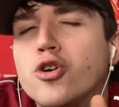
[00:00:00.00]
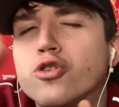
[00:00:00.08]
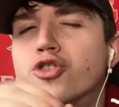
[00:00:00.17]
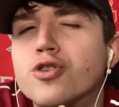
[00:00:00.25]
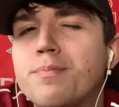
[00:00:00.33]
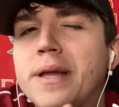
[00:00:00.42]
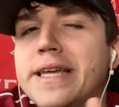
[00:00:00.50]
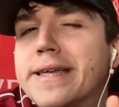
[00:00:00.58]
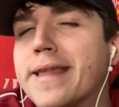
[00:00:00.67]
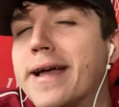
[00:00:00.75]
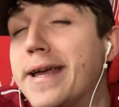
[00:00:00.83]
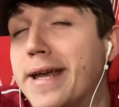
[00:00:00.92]
100 million
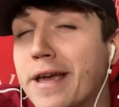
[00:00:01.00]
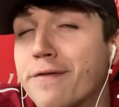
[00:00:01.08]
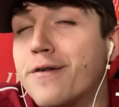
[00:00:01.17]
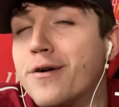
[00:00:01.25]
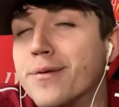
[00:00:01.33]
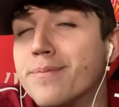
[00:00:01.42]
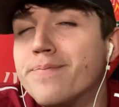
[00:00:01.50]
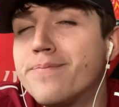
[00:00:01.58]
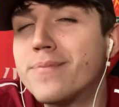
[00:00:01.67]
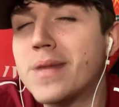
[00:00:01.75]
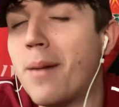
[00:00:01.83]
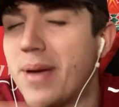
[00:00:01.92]
that you need for them.
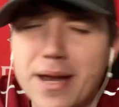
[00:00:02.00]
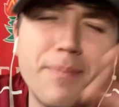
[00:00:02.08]
I mean,